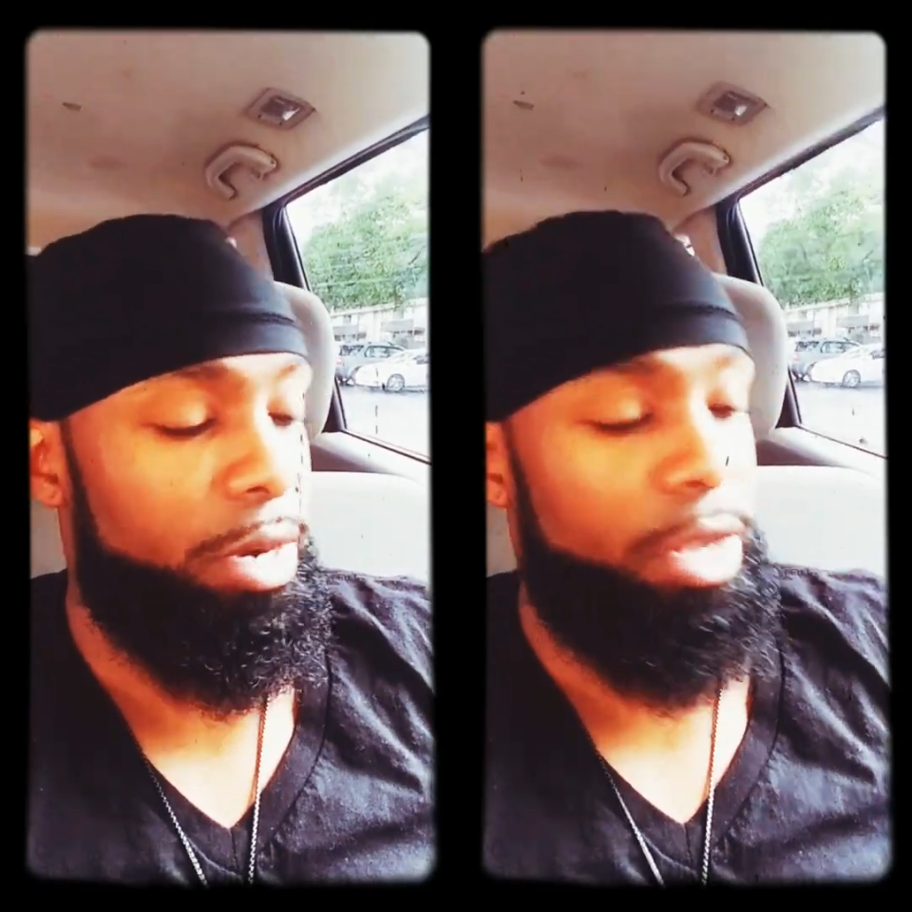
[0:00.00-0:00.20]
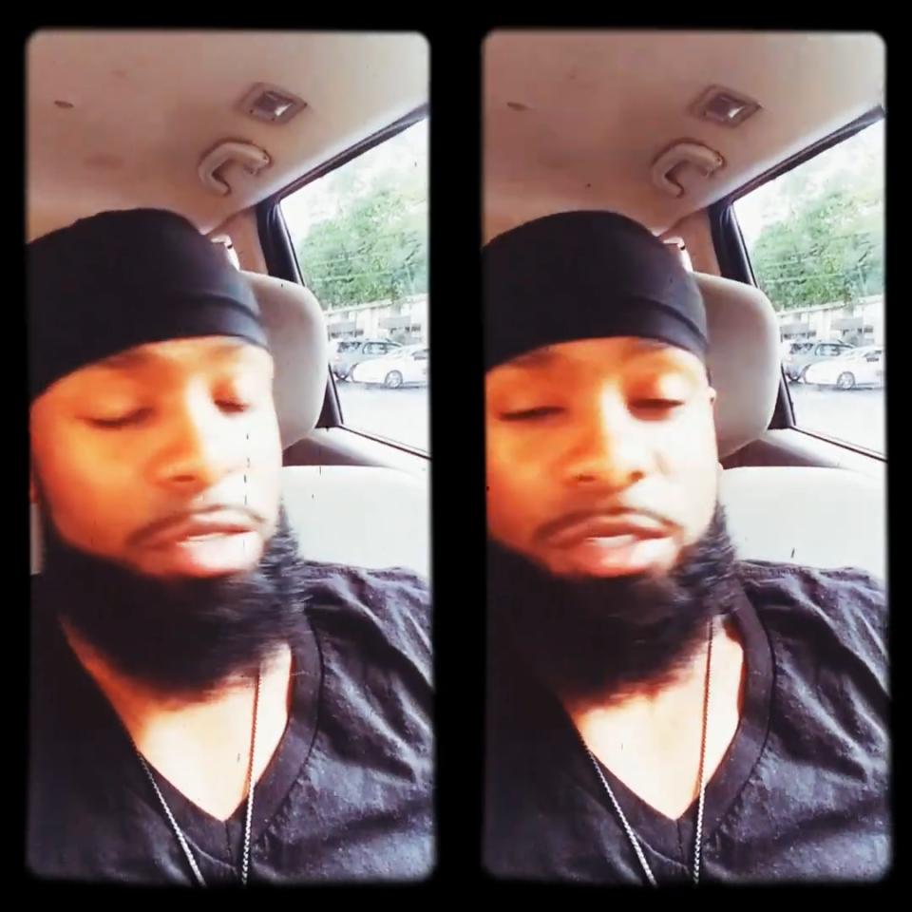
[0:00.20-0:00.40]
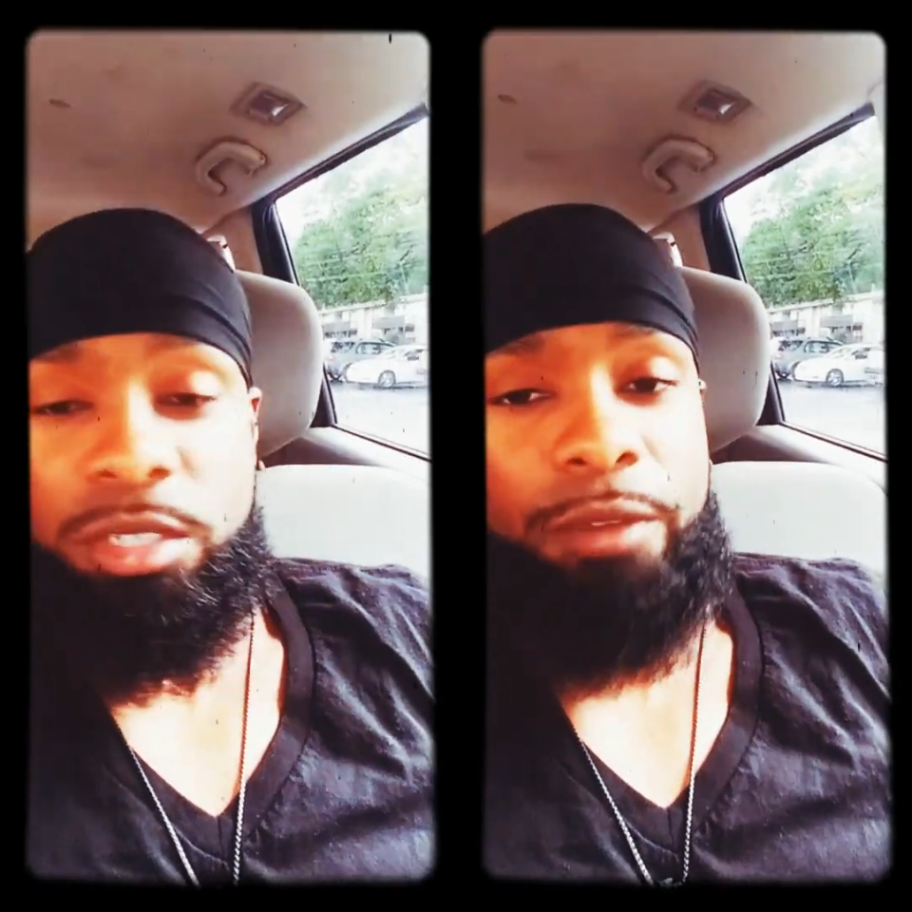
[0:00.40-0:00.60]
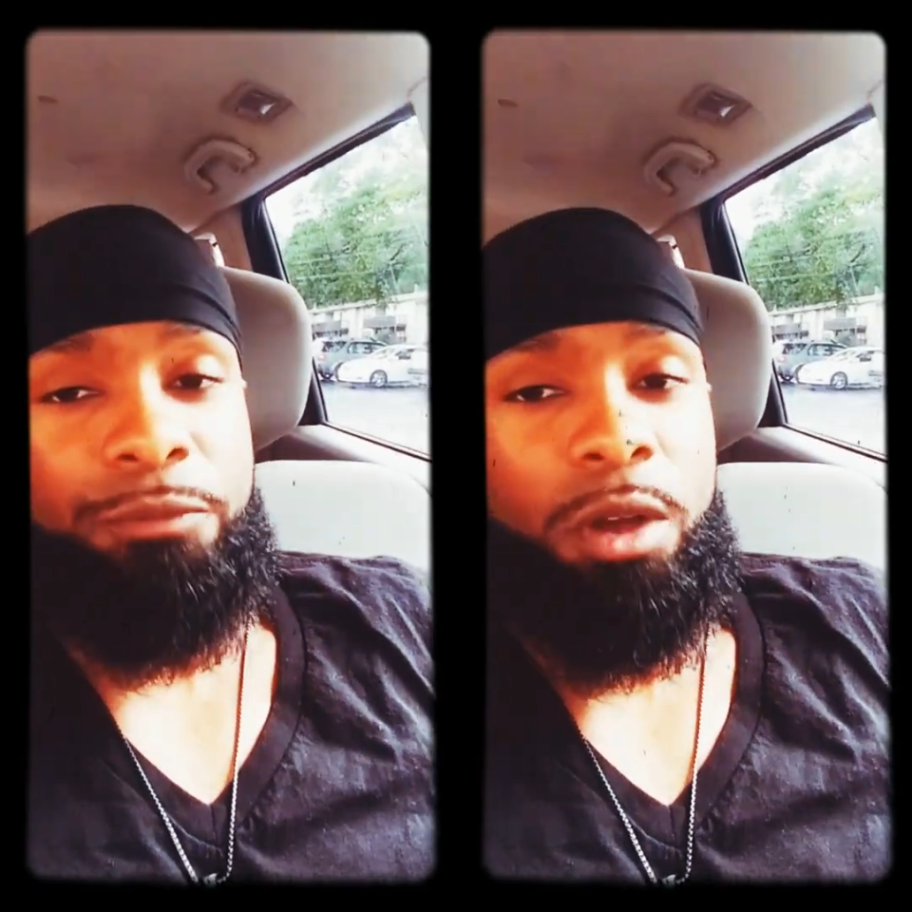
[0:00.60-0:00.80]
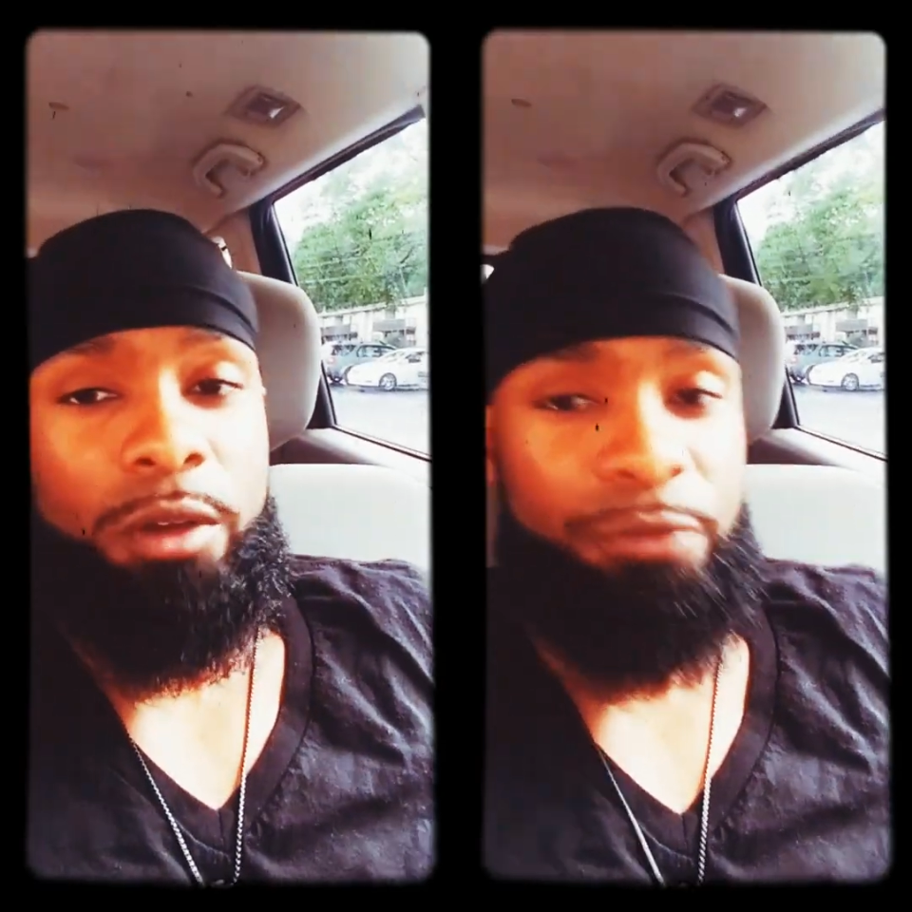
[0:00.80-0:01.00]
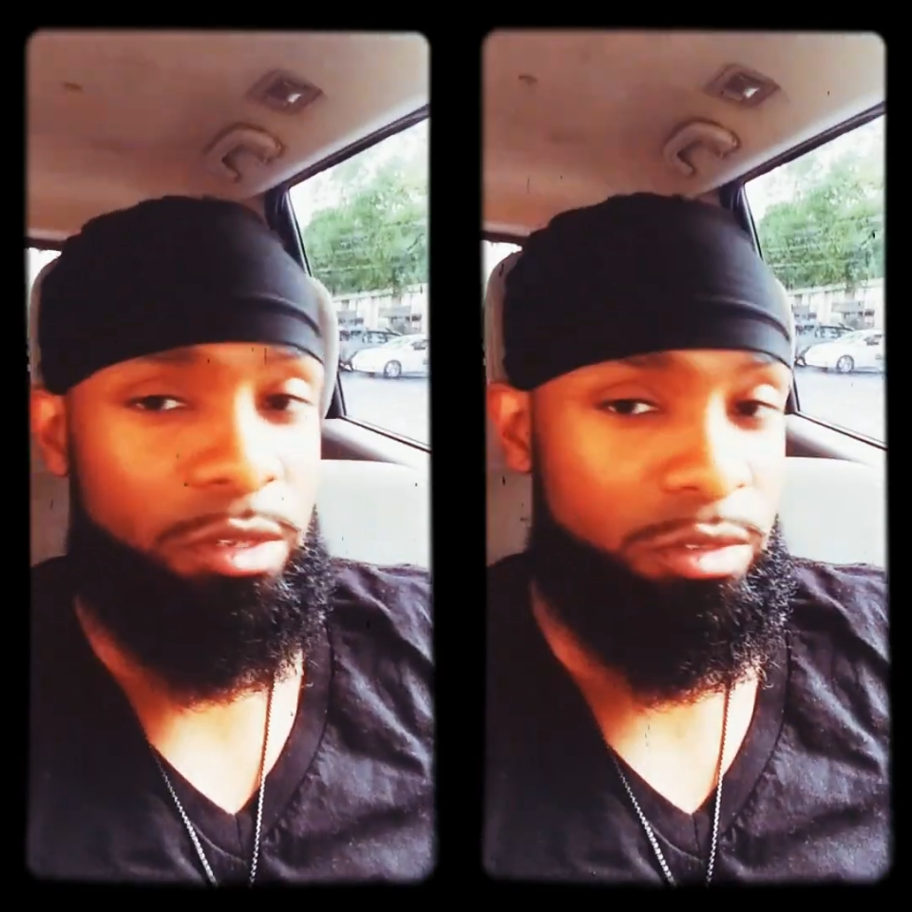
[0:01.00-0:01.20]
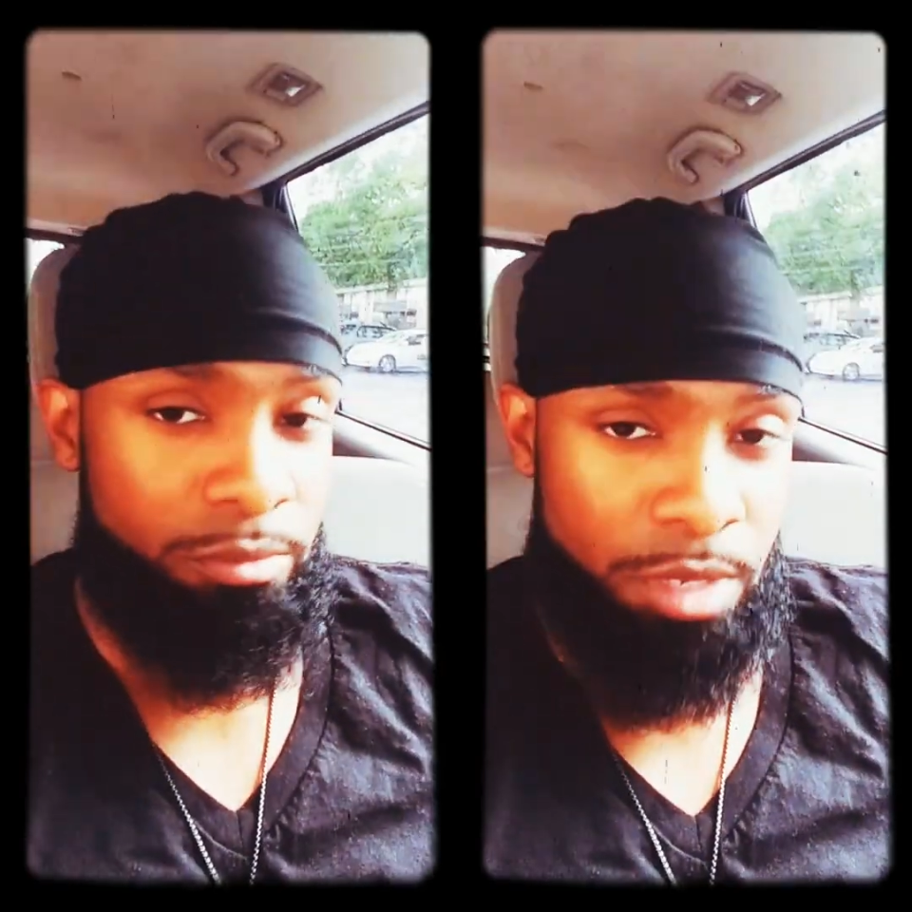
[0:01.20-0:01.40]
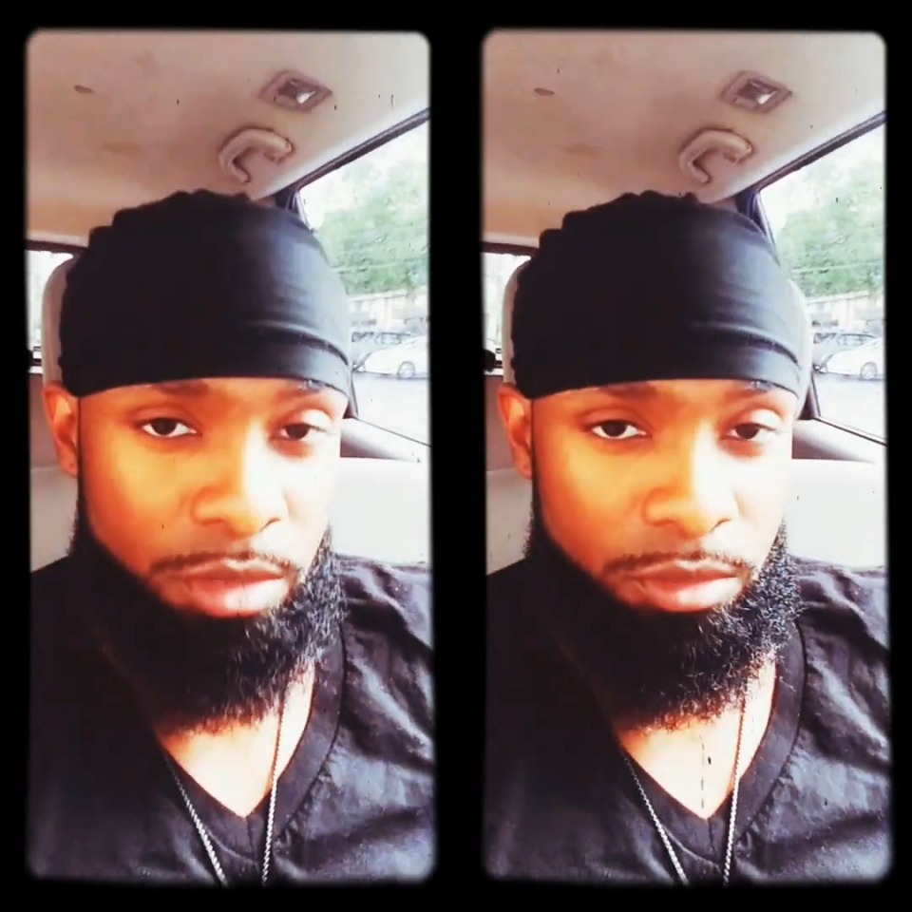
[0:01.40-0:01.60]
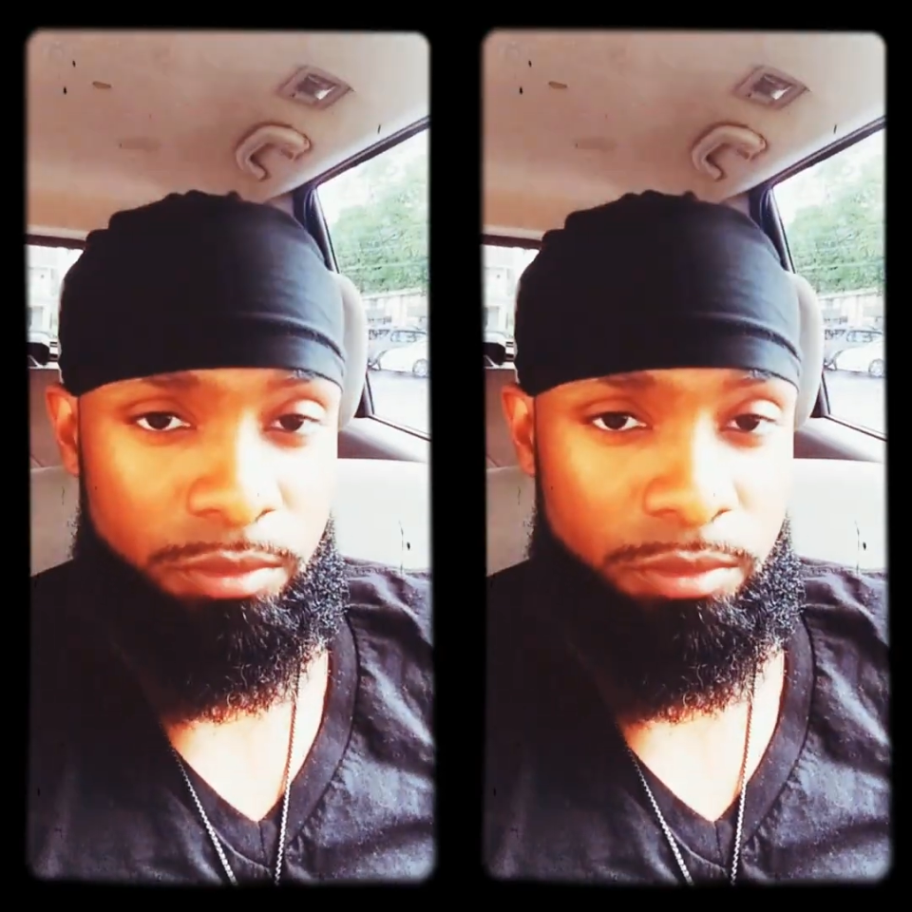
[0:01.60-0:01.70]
ain't shit far-fetched to me.